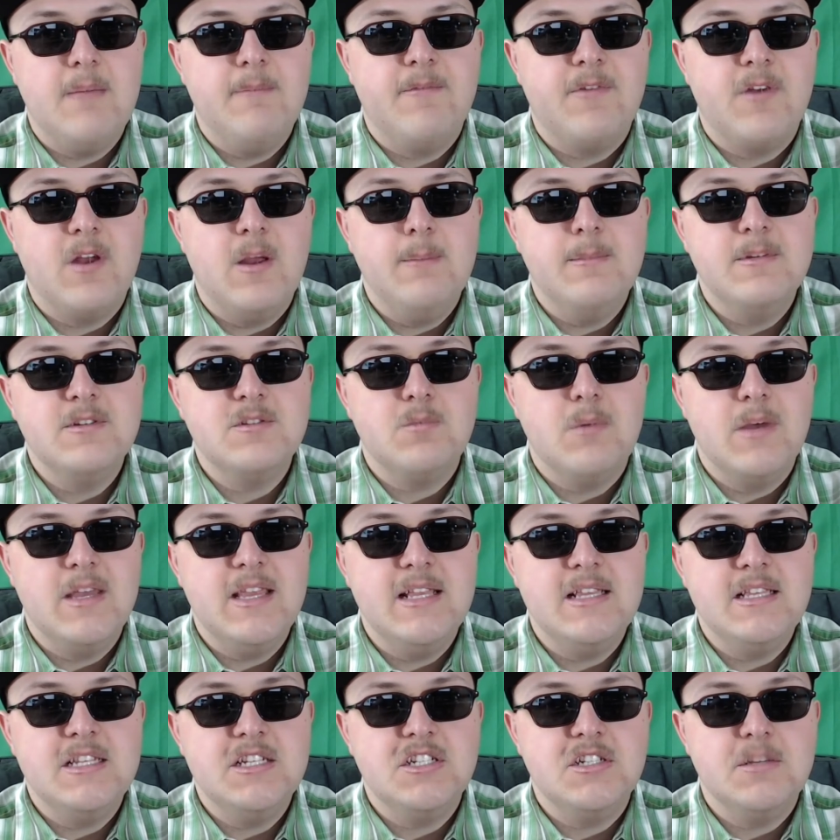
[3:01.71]
frame is when
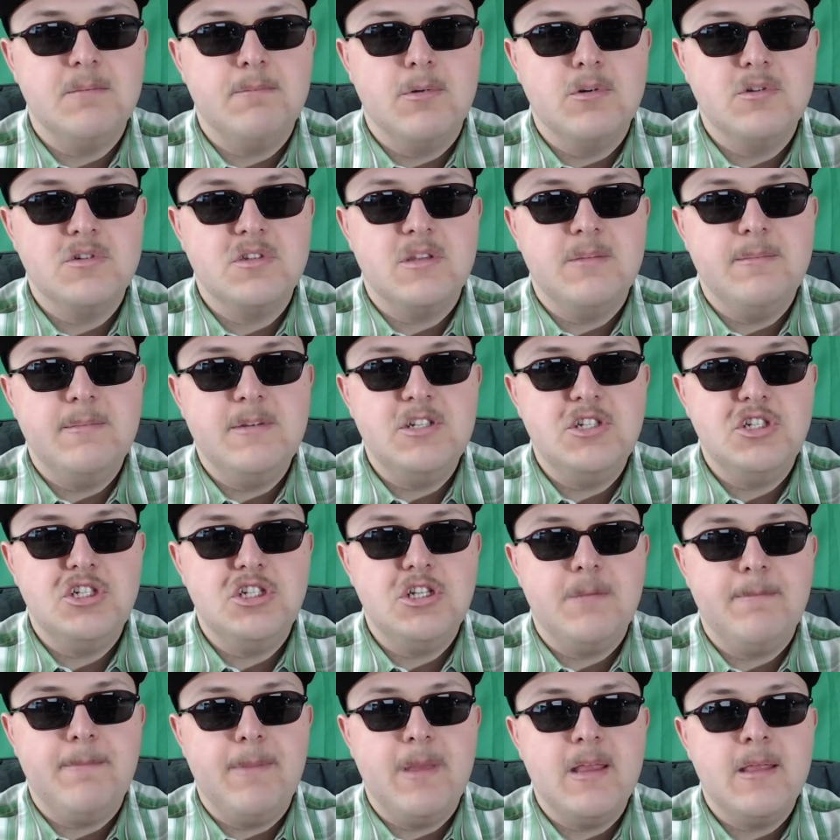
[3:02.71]
it is supposed to be
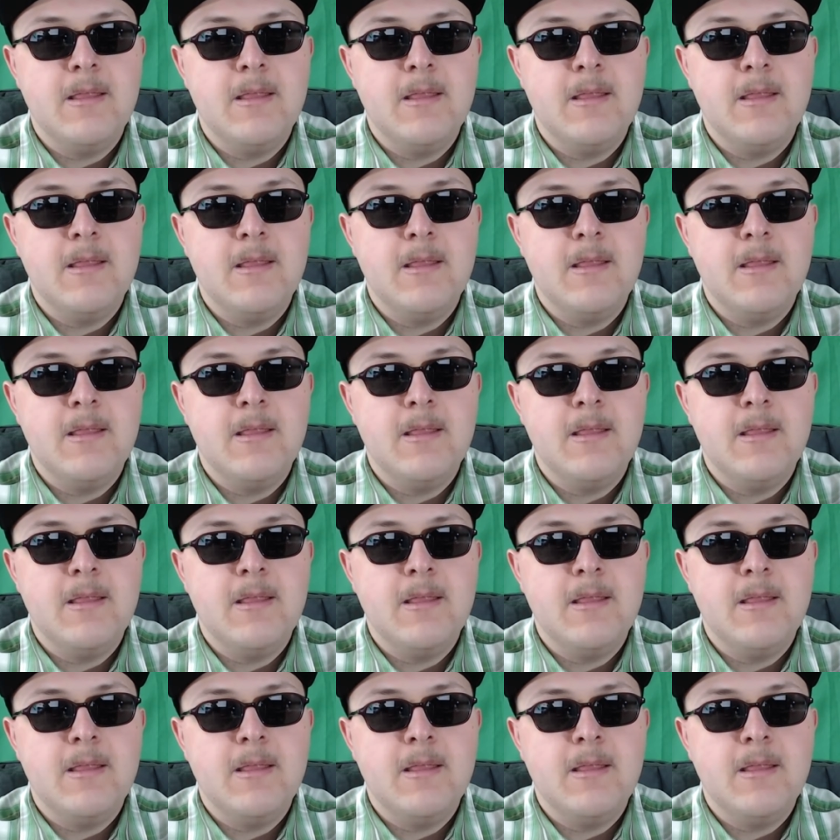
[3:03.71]
shipping.